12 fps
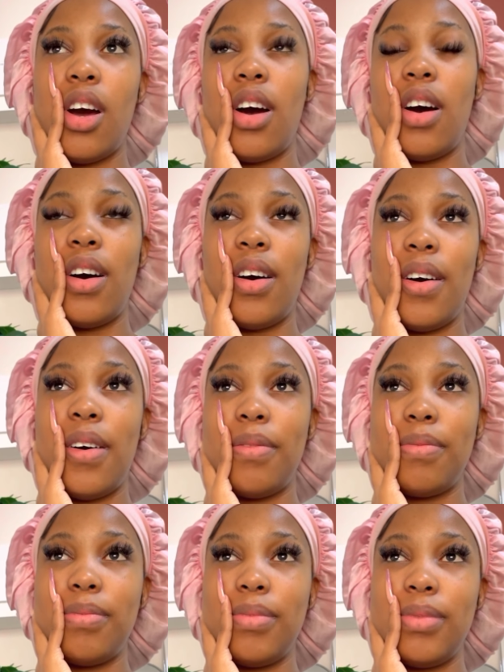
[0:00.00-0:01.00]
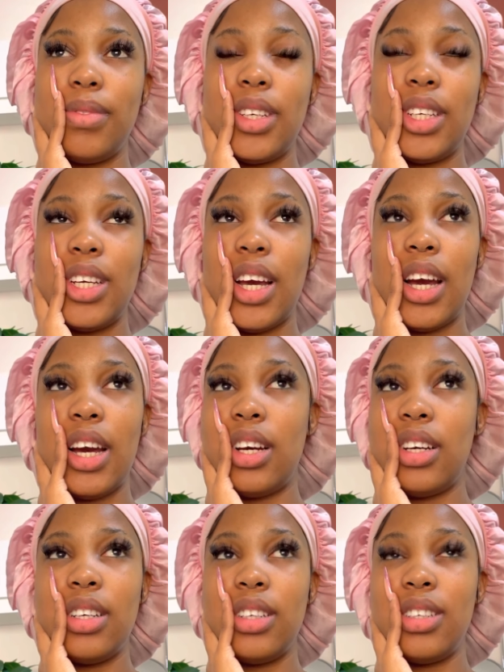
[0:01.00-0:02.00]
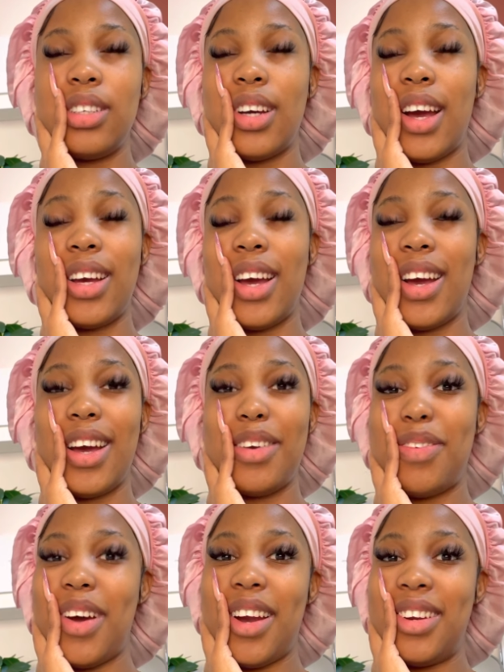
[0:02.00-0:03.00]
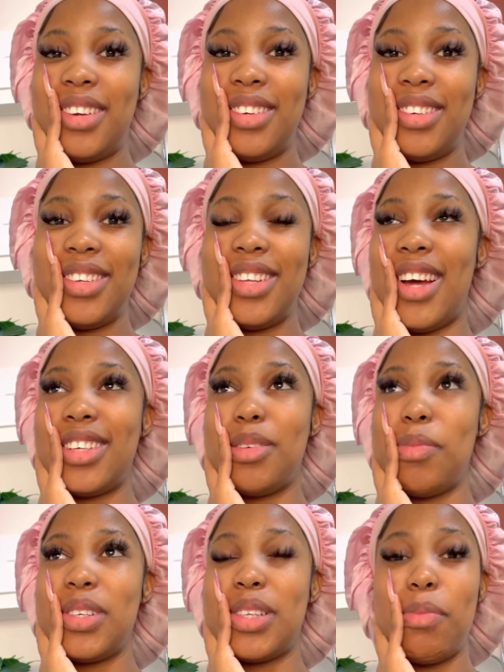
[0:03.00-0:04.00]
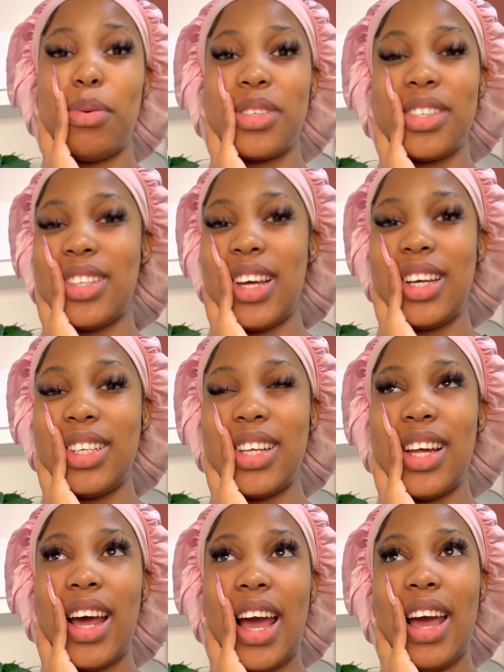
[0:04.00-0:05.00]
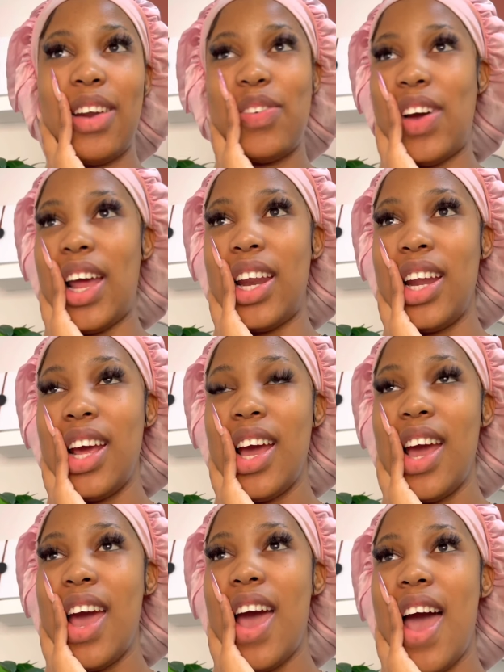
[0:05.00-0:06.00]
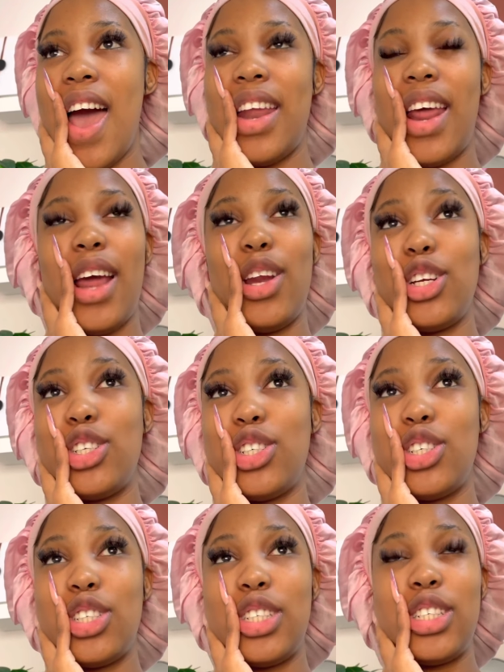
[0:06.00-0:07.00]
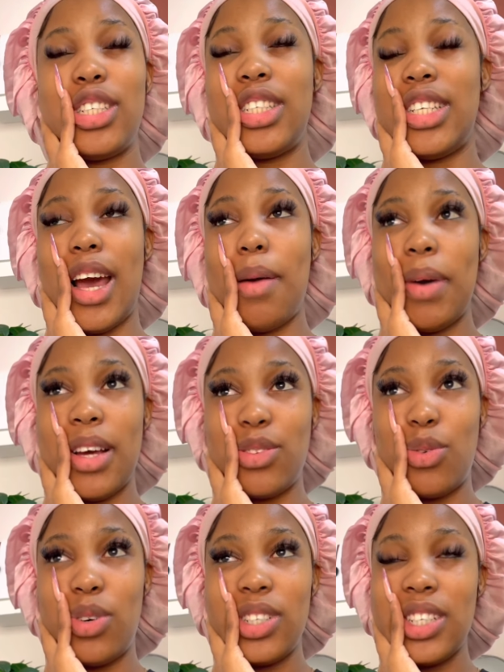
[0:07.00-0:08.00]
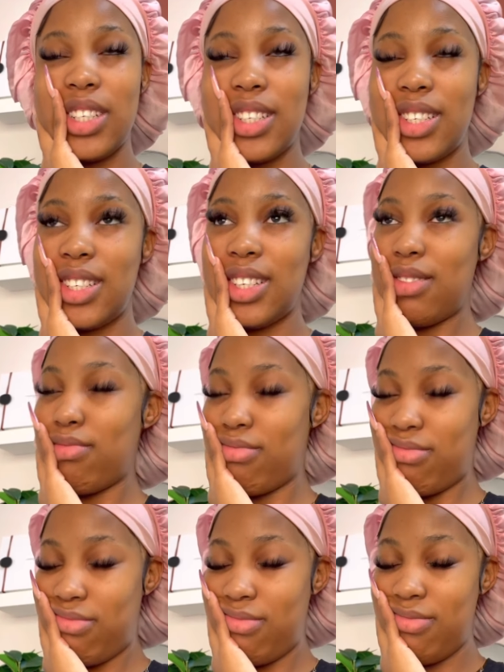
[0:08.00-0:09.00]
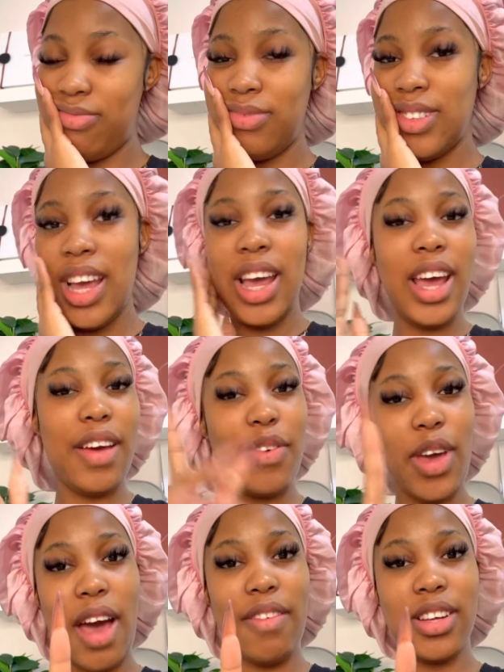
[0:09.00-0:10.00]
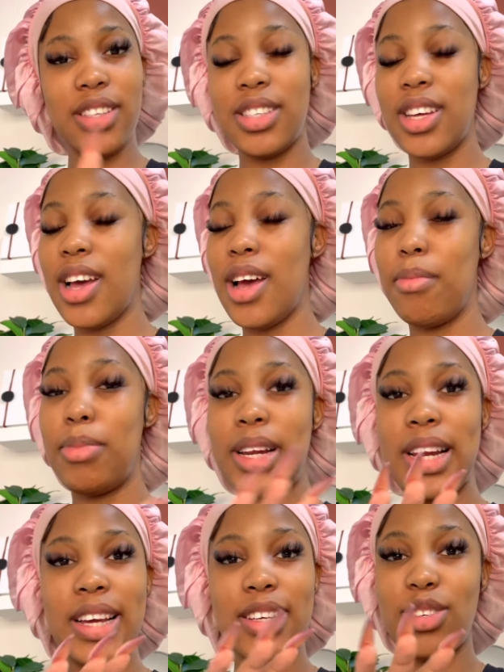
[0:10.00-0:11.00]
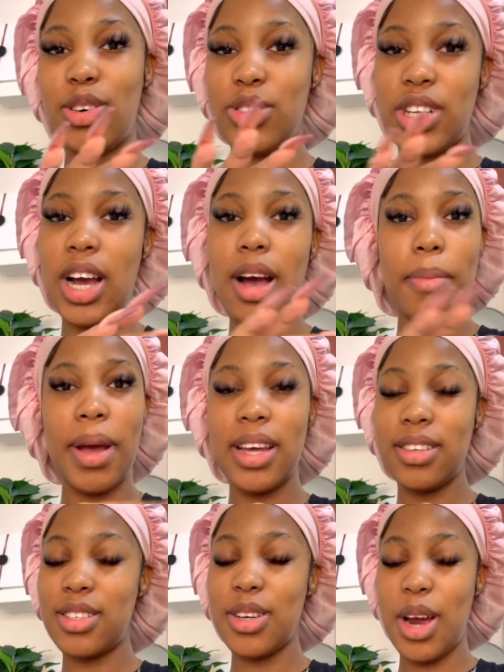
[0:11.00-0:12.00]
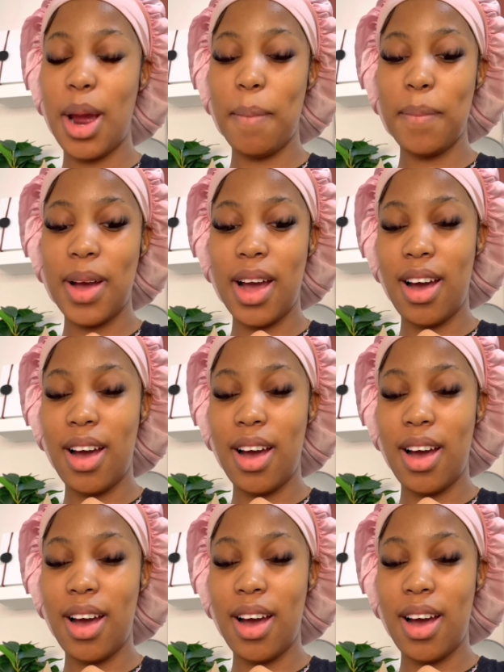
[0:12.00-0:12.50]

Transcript: Yeah, I had fun. That's the most important thing, is that I had fun and I looked damn as gorgeous. If you haven't, please go check out my Instagram.